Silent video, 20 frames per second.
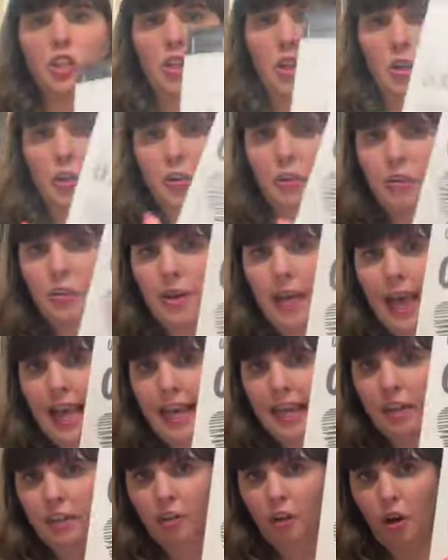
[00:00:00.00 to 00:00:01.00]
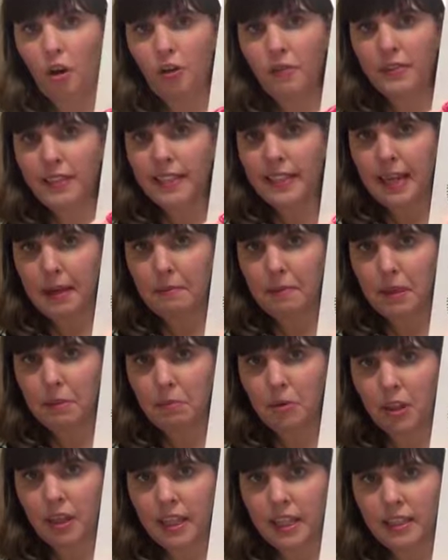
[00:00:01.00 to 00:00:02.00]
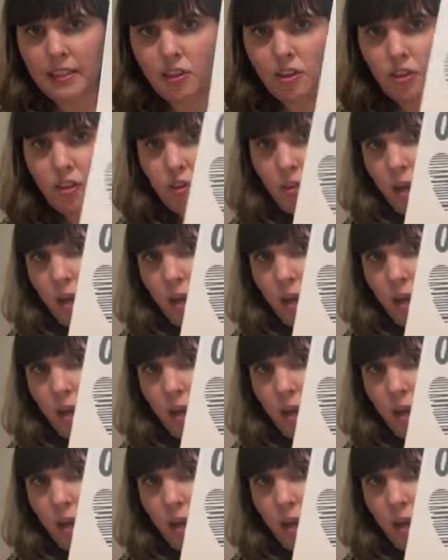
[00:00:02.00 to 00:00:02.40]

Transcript: So you can overstamp them with these